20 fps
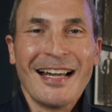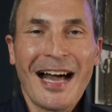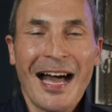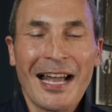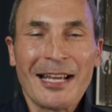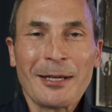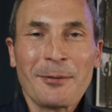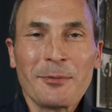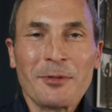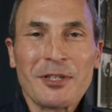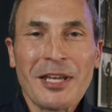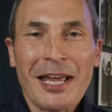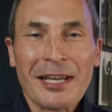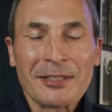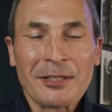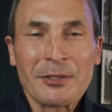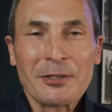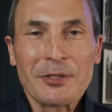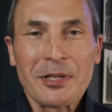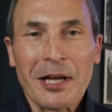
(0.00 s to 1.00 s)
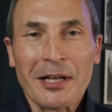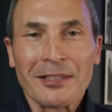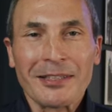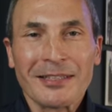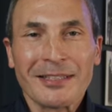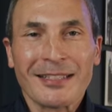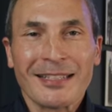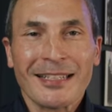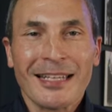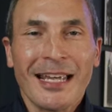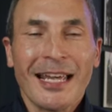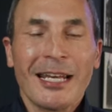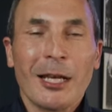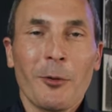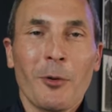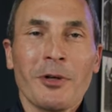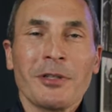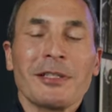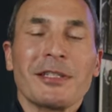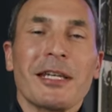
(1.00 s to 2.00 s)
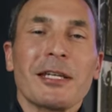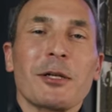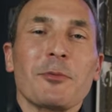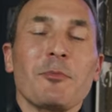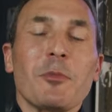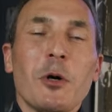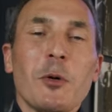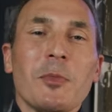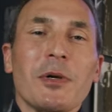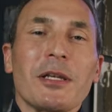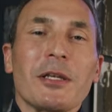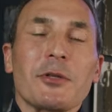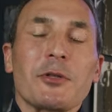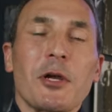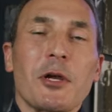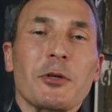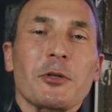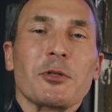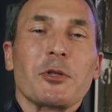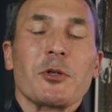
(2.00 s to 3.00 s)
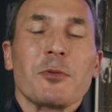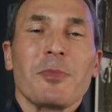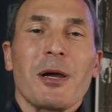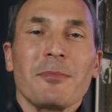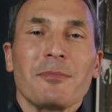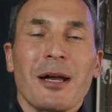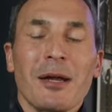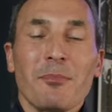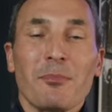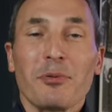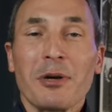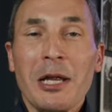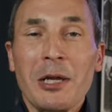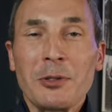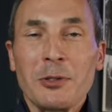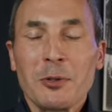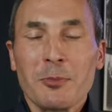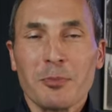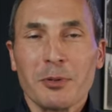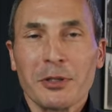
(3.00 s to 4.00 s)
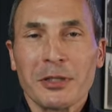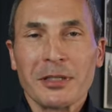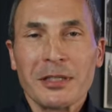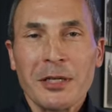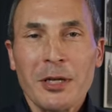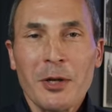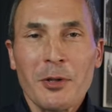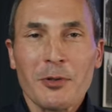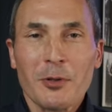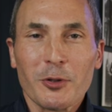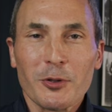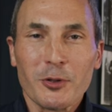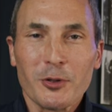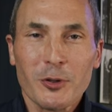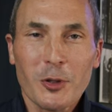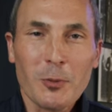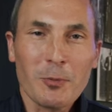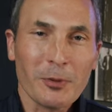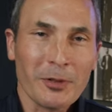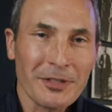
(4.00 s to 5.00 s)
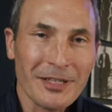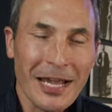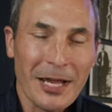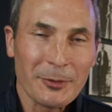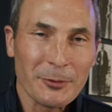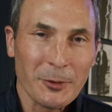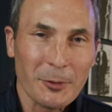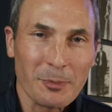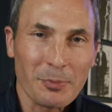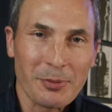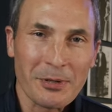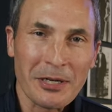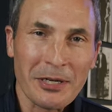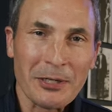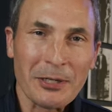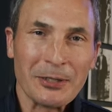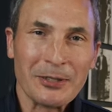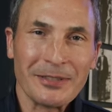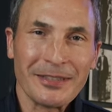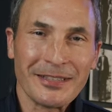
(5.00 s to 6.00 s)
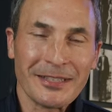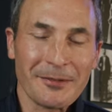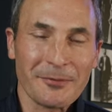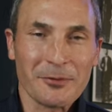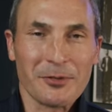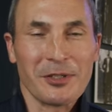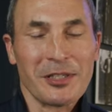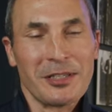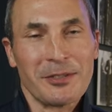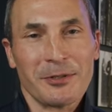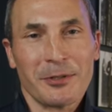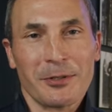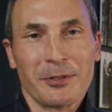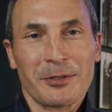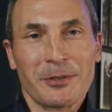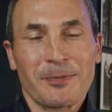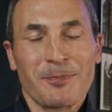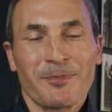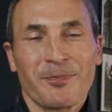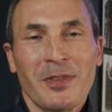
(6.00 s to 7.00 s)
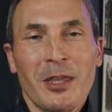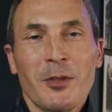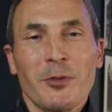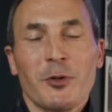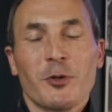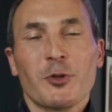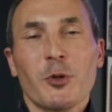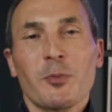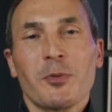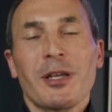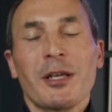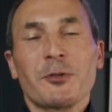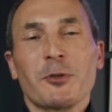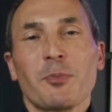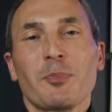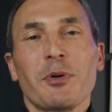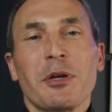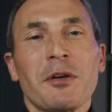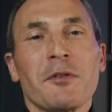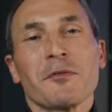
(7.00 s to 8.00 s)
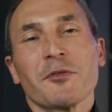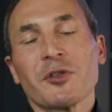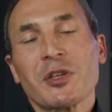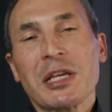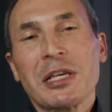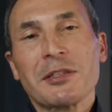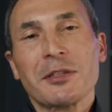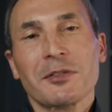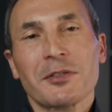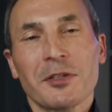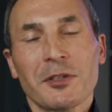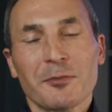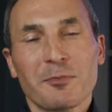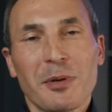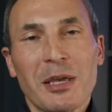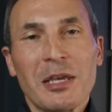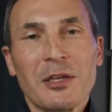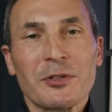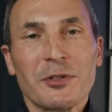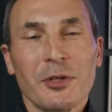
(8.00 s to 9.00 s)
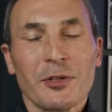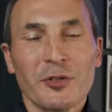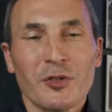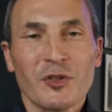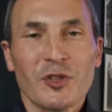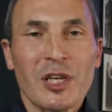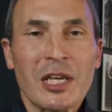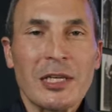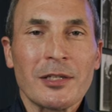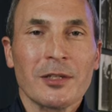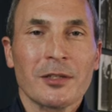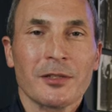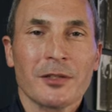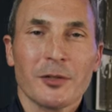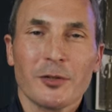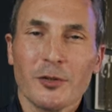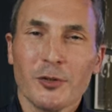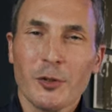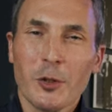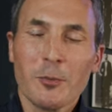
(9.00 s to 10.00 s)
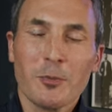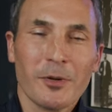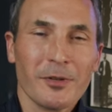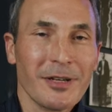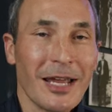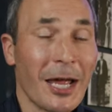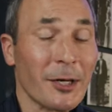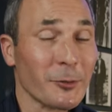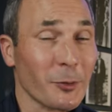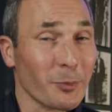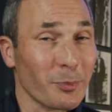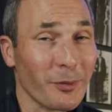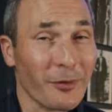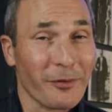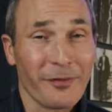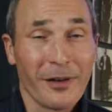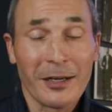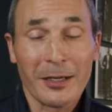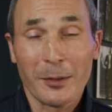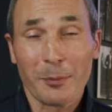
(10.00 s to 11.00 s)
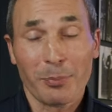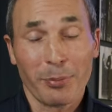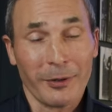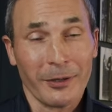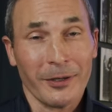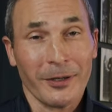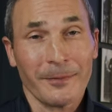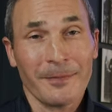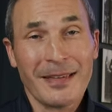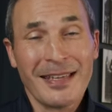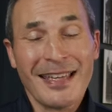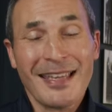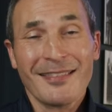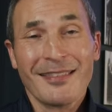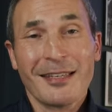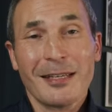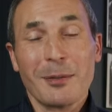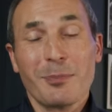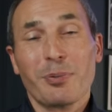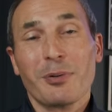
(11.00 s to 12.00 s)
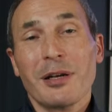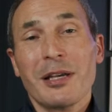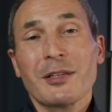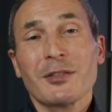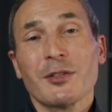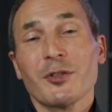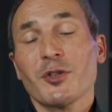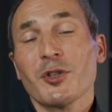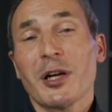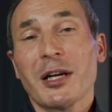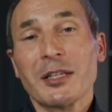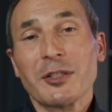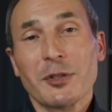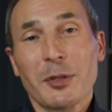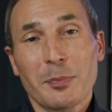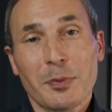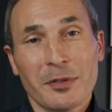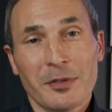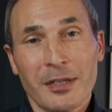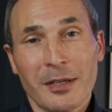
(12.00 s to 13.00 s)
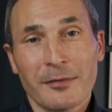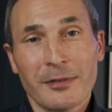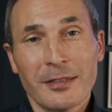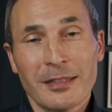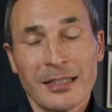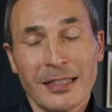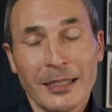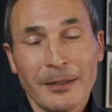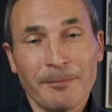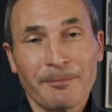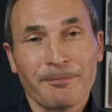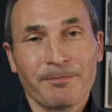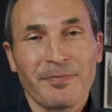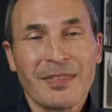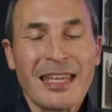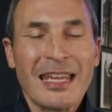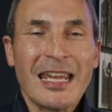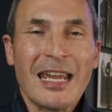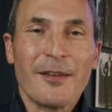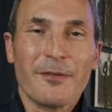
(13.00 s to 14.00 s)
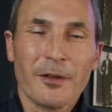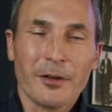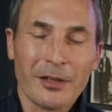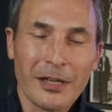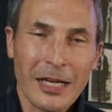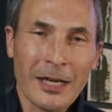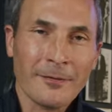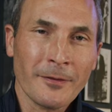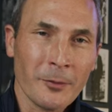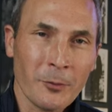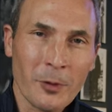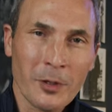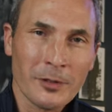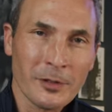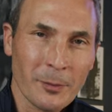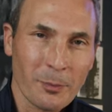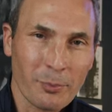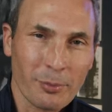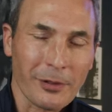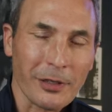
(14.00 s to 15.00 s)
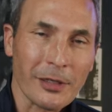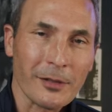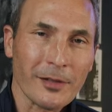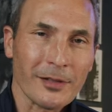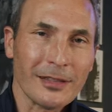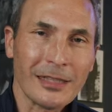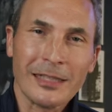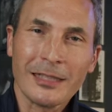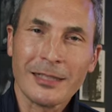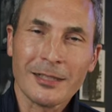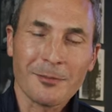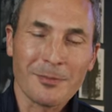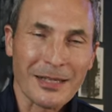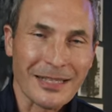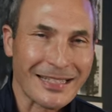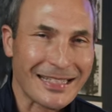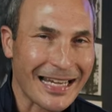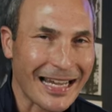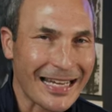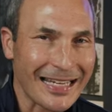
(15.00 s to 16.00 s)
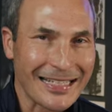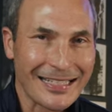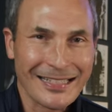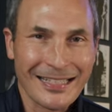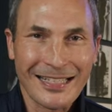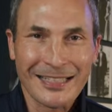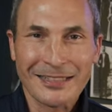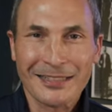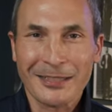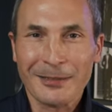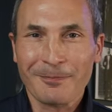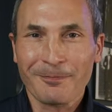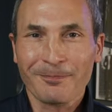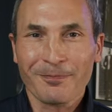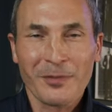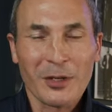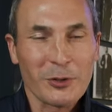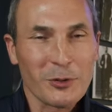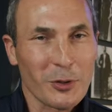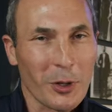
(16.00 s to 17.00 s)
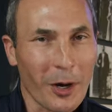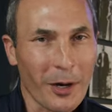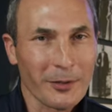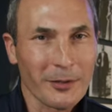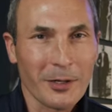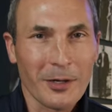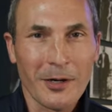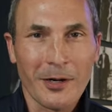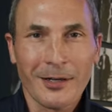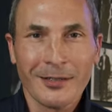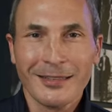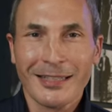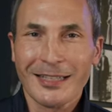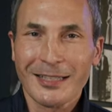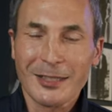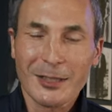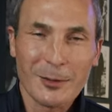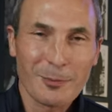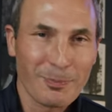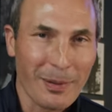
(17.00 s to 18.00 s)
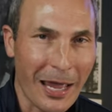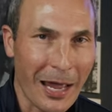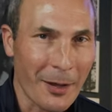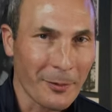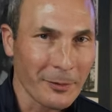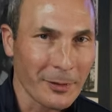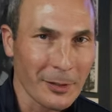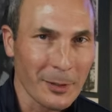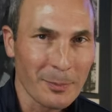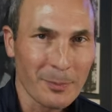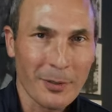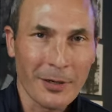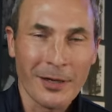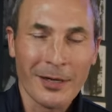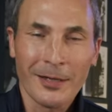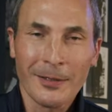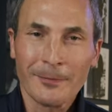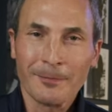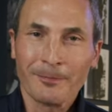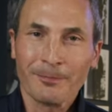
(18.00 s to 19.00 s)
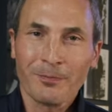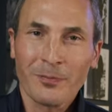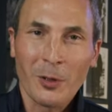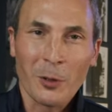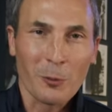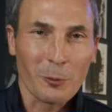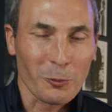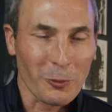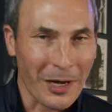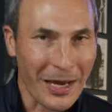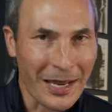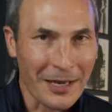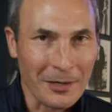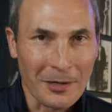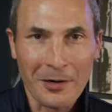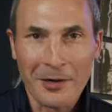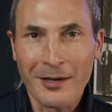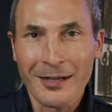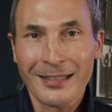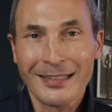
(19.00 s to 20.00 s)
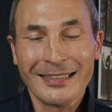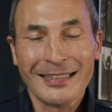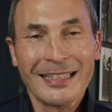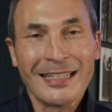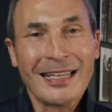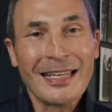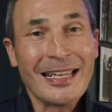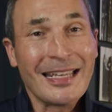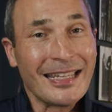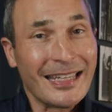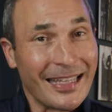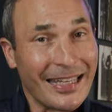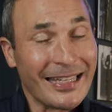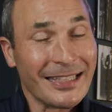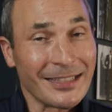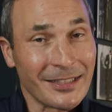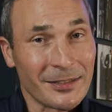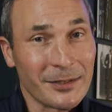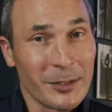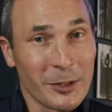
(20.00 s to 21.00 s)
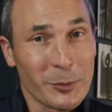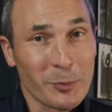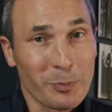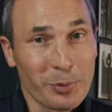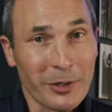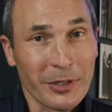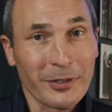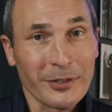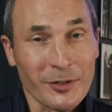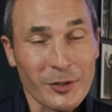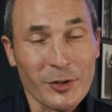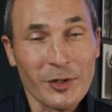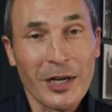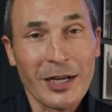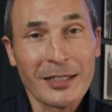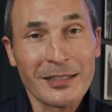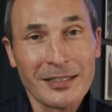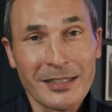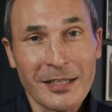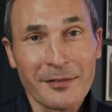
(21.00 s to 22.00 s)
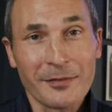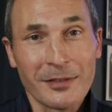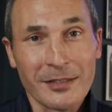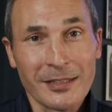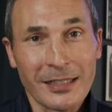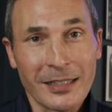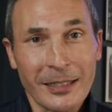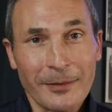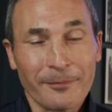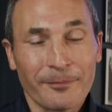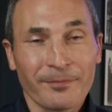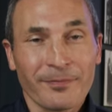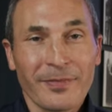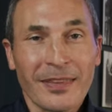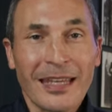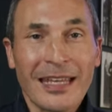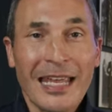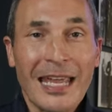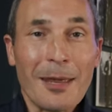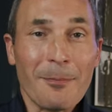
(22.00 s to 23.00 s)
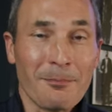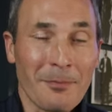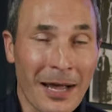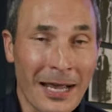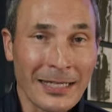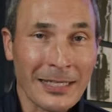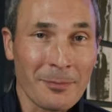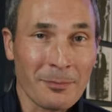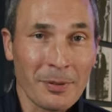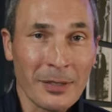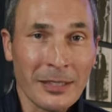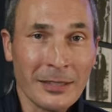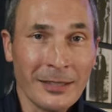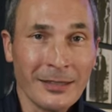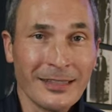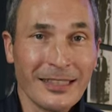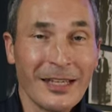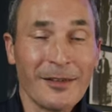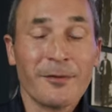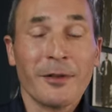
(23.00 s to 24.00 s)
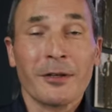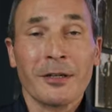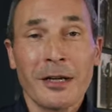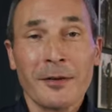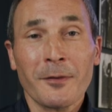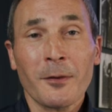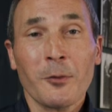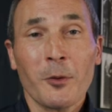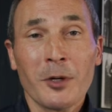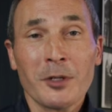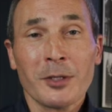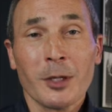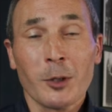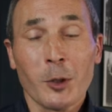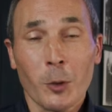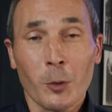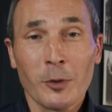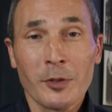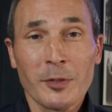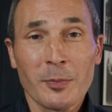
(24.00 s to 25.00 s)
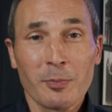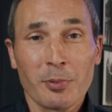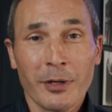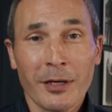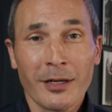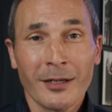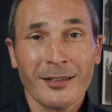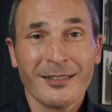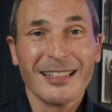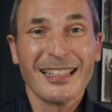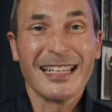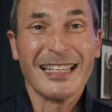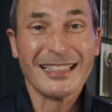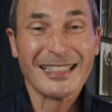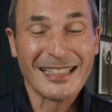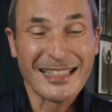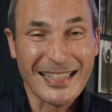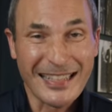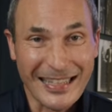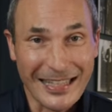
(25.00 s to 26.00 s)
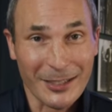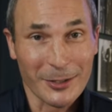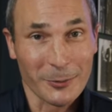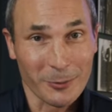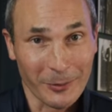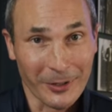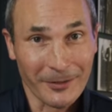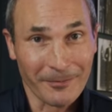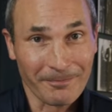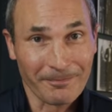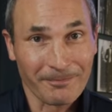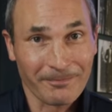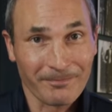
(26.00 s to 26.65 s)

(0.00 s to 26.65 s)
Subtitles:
Hi, I'm Chad Gonzales, and I want to take a moment and talk to you about my brand new book, The Supernatural Prayer of Jesus. The Supernatural Prayer of Jesus is based on Jesus' supernatural prophetic prayer that he prays in John chapter 17. If there ever was a prayer that needed to be dissected, taught on, expounded upon, read on, it is this prayer in John 17. In my opinion, if there ever was a Lord's Prayer, it's this one.